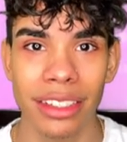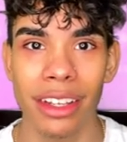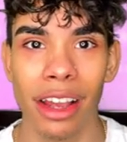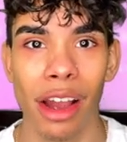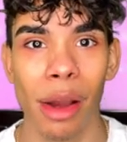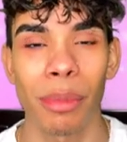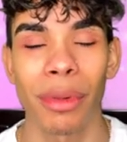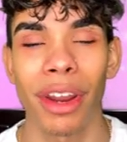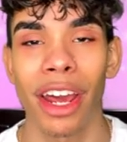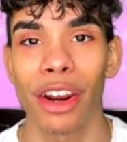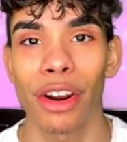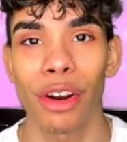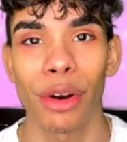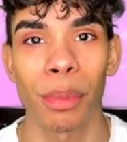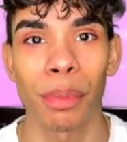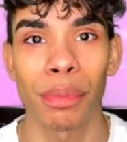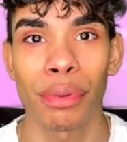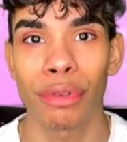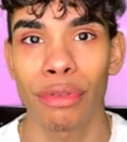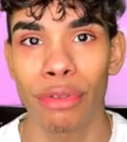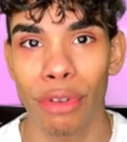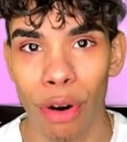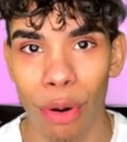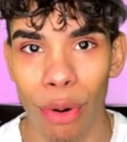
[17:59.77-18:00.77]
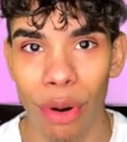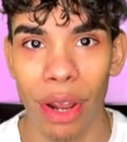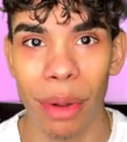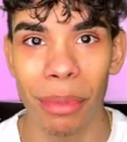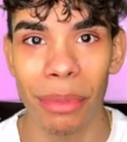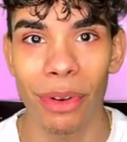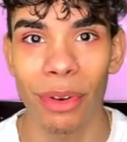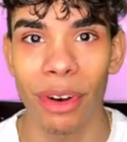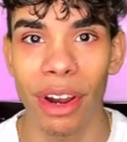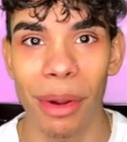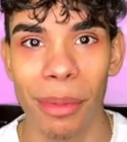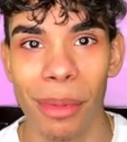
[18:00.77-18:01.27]
I'm not a Pro
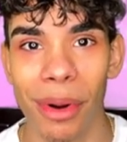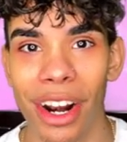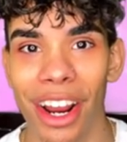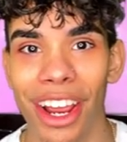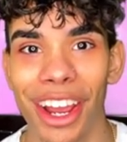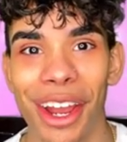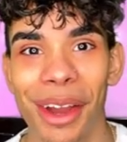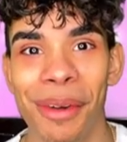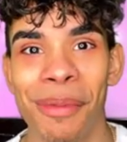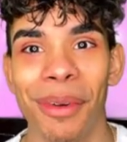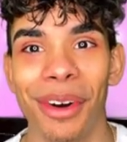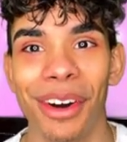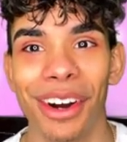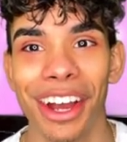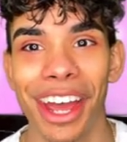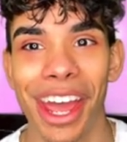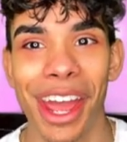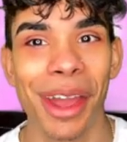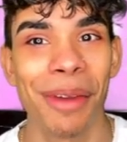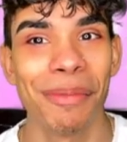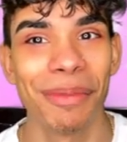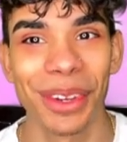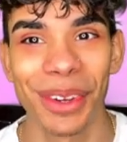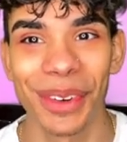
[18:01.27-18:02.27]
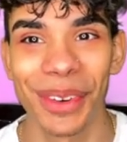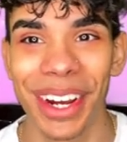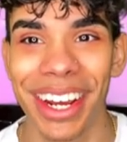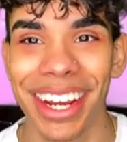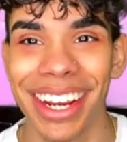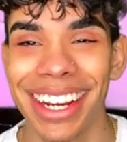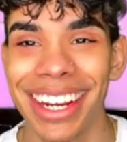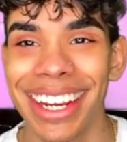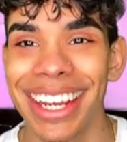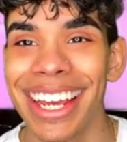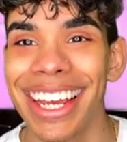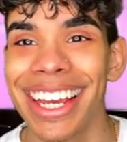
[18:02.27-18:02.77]
MUA, but I am a MUA.
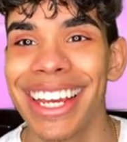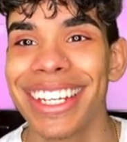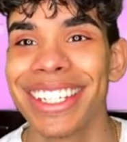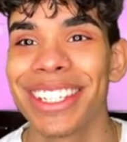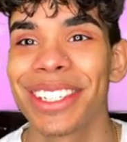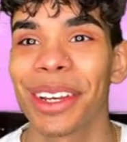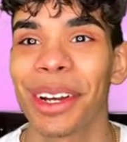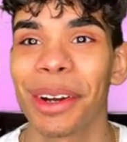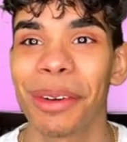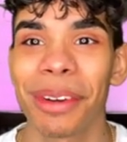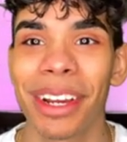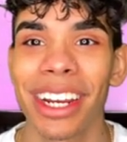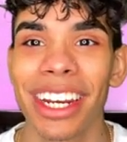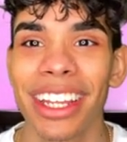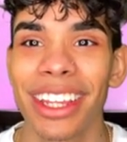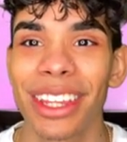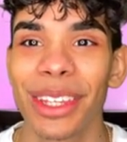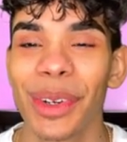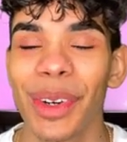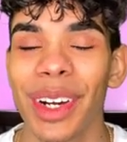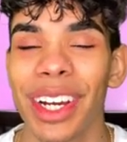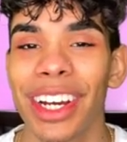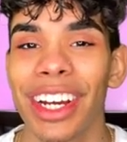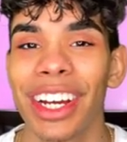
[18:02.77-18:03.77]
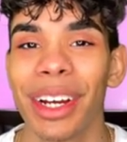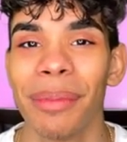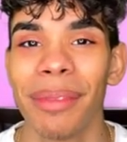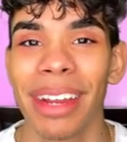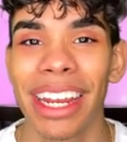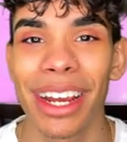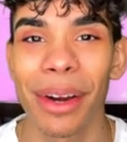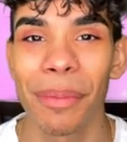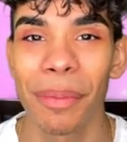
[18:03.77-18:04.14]
So I'm going to do a makeup